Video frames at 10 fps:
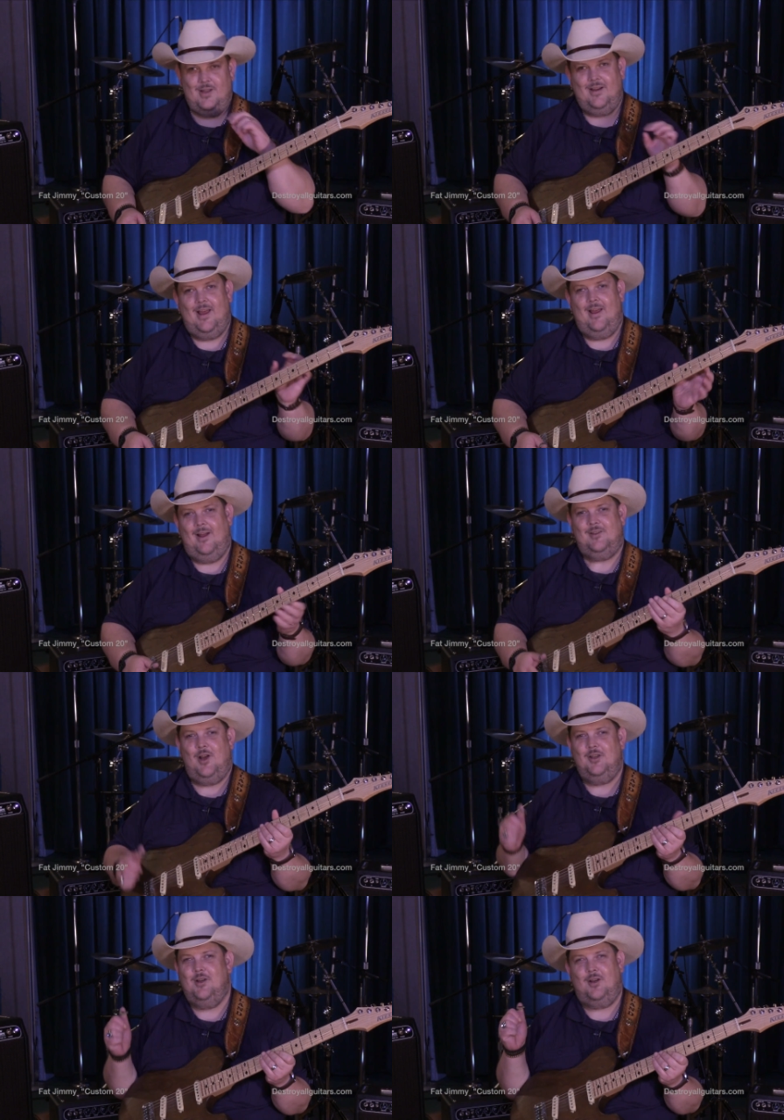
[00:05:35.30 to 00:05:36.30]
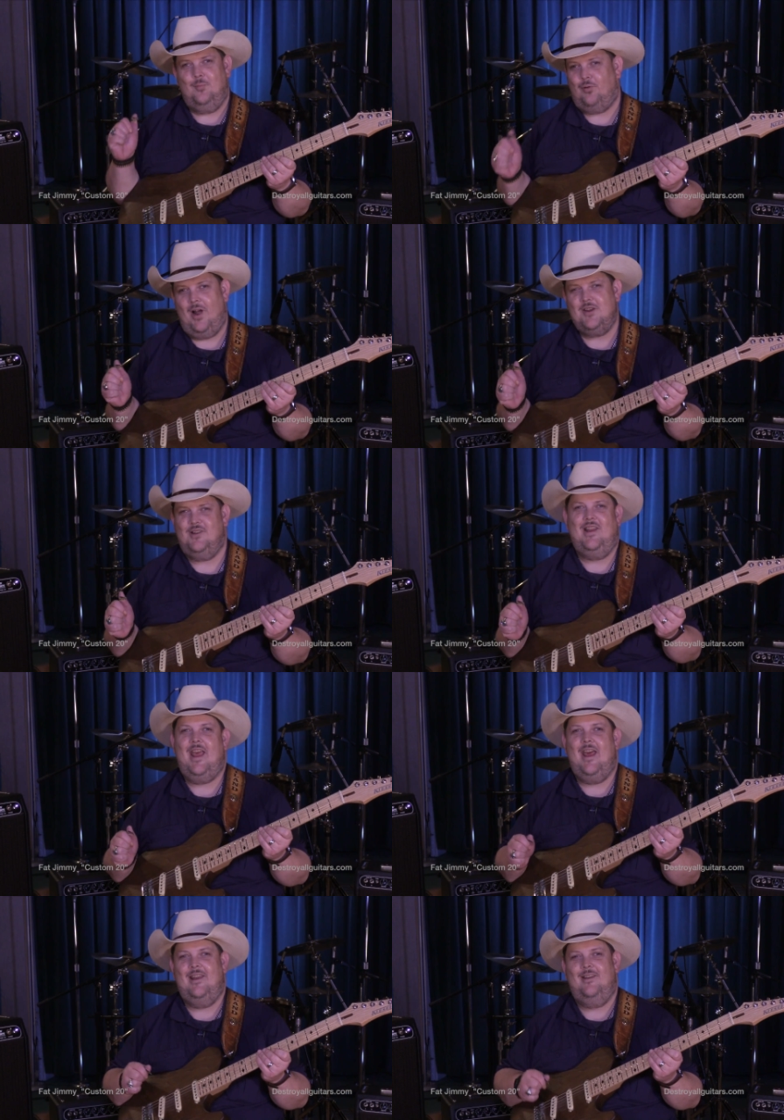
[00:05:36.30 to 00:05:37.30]
like a touch of compression
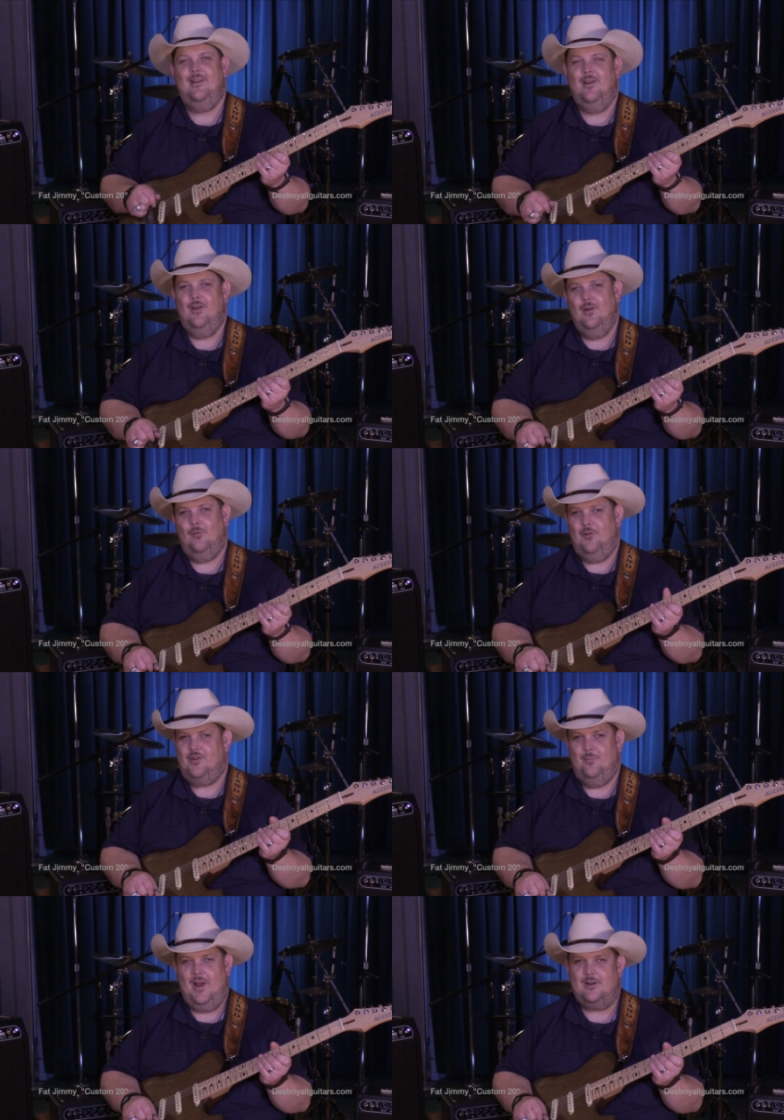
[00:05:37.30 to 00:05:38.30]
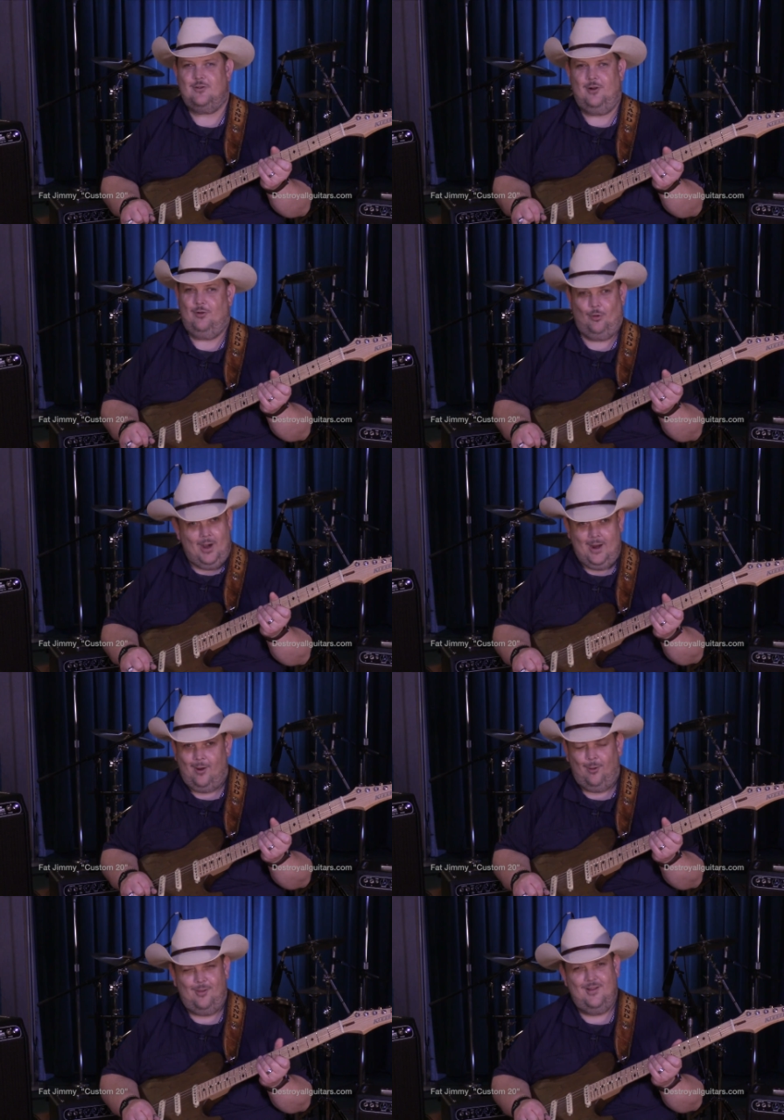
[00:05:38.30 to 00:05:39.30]
added with some extra
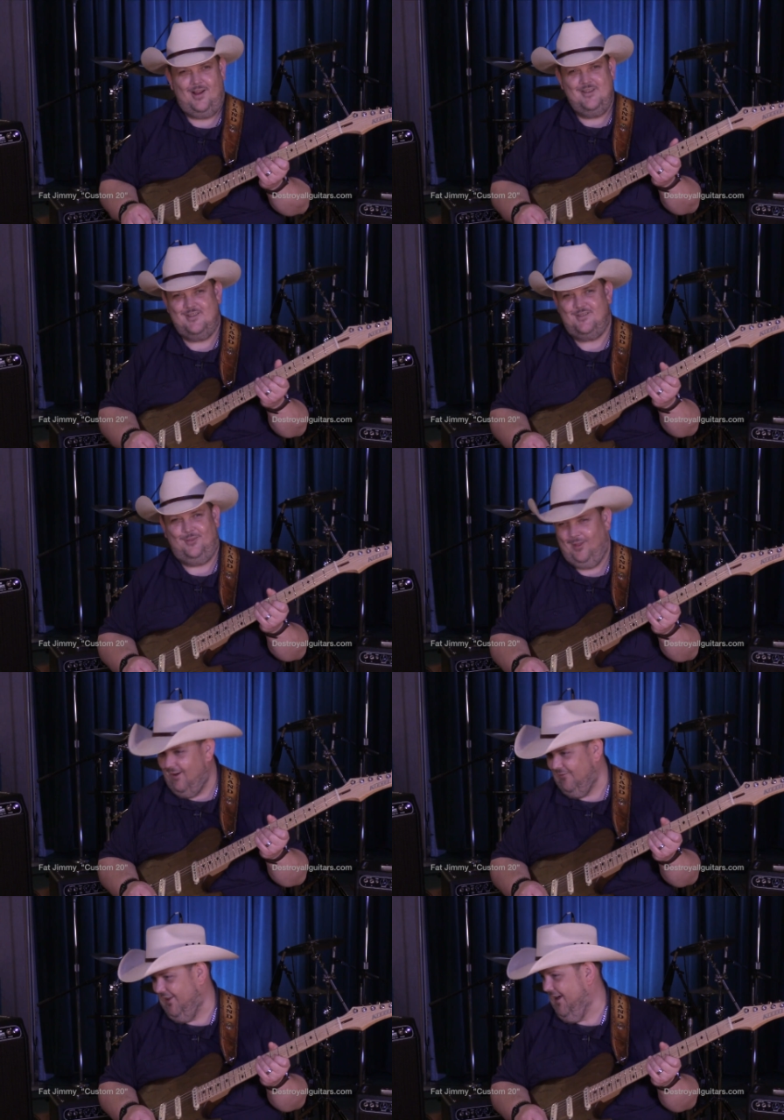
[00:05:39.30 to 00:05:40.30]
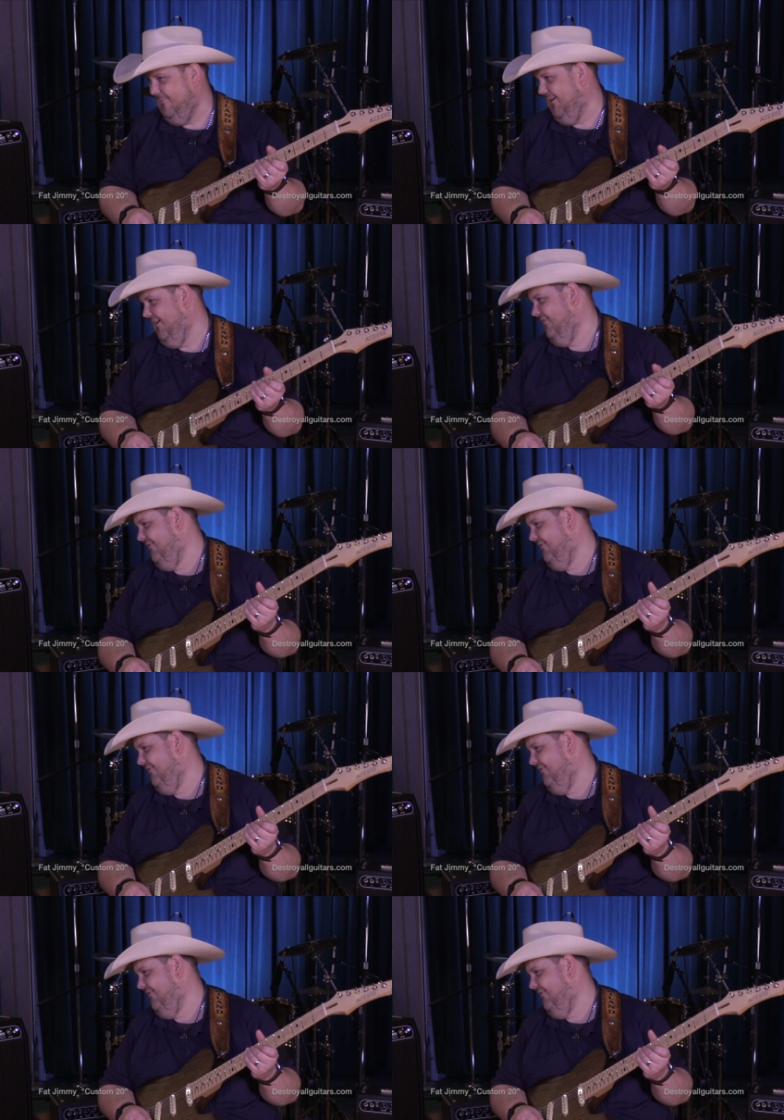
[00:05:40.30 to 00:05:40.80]
growl. I just love that, man.